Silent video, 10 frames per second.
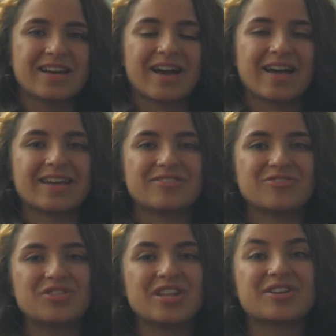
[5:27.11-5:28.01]
I
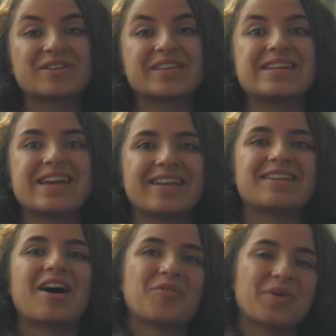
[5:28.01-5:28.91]
literally
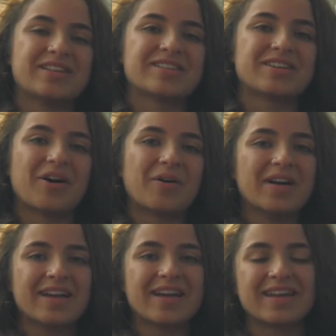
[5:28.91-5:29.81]
cannot wait to go
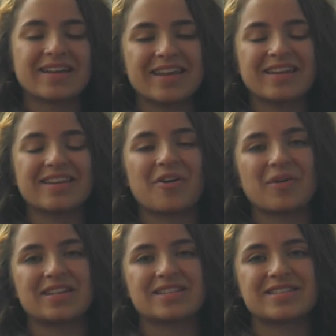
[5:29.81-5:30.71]
and cannot
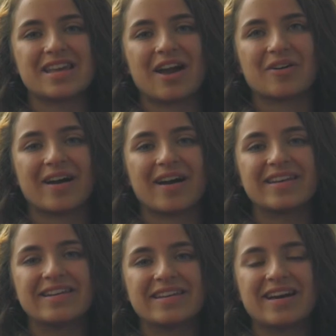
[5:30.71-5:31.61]
wait to see how
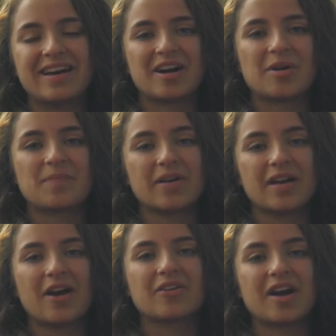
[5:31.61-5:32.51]

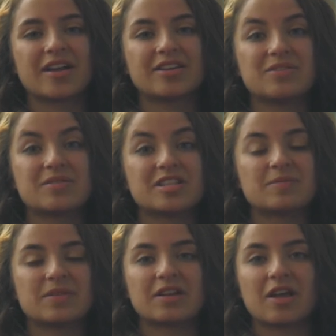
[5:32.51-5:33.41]
God
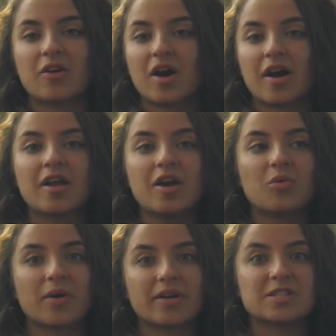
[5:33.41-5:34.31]
uses me and how God
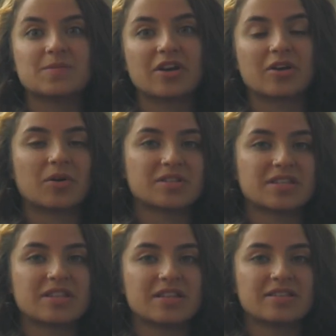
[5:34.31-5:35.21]
works miracles
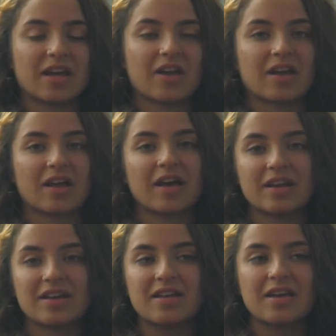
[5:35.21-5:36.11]
in this area
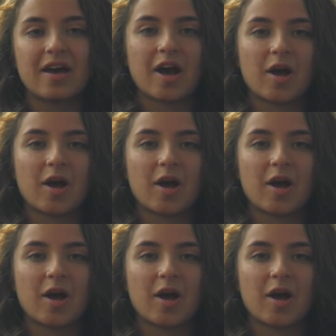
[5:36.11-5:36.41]
and